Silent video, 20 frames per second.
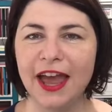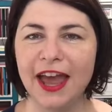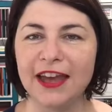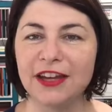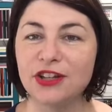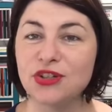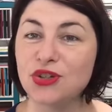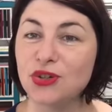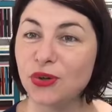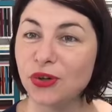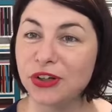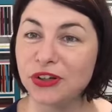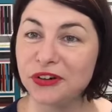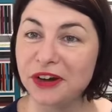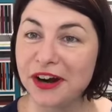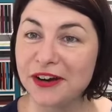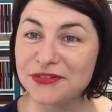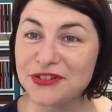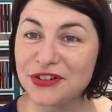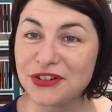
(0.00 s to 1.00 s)
And enjoy
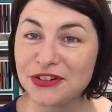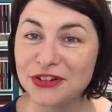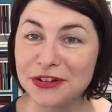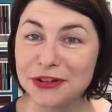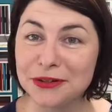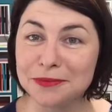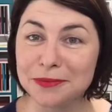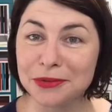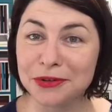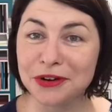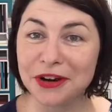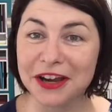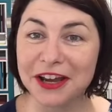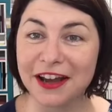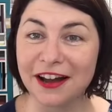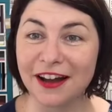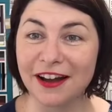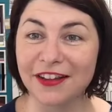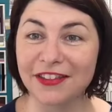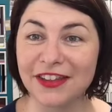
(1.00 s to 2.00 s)
your afternoon,
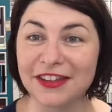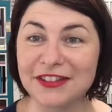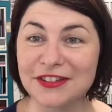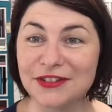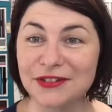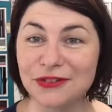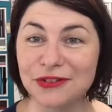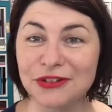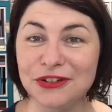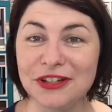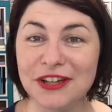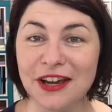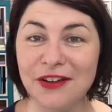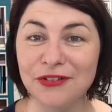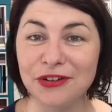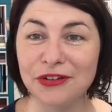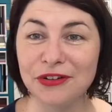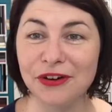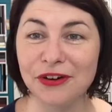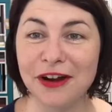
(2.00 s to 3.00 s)
Maria. That's good.
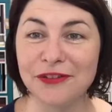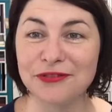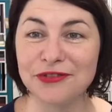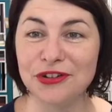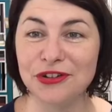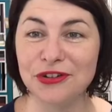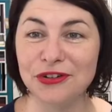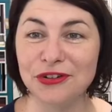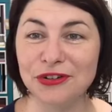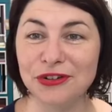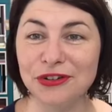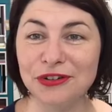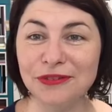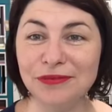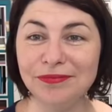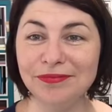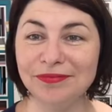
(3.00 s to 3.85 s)
Have a crafternoon.